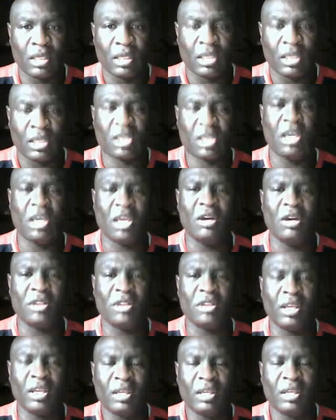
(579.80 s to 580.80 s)
kill
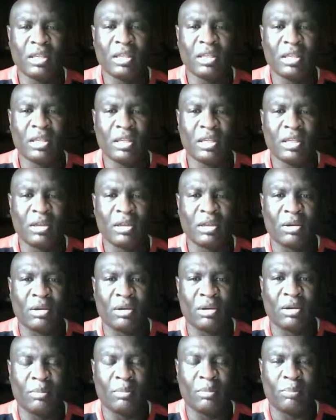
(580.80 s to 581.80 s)
the
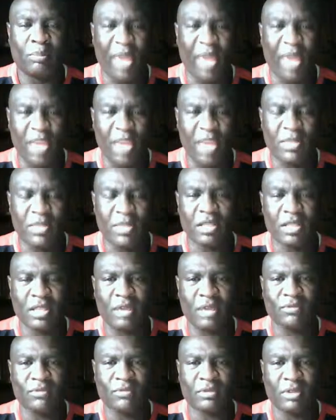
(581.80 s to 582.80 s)
babies
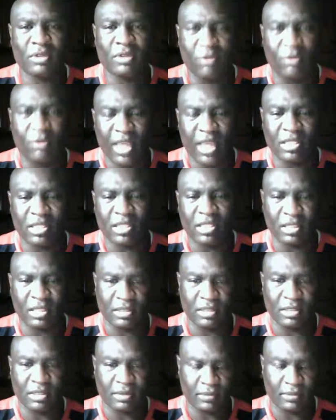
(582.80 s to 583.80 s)
of the races.